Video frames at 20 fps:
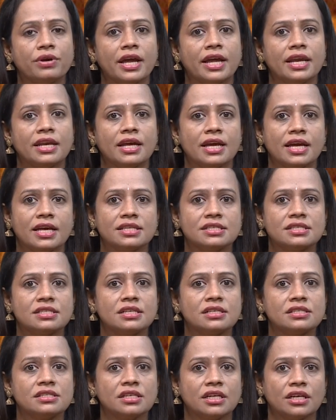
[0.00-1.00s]
enhance
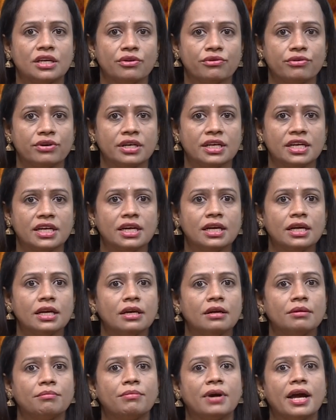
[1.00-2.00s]
the security
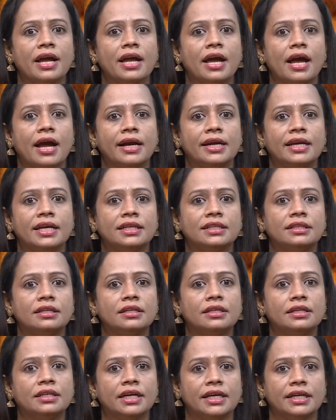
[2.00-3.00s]
by hiding the
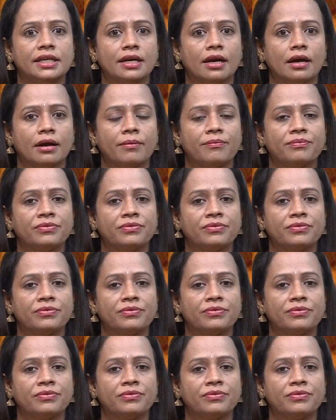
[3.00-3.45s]
data.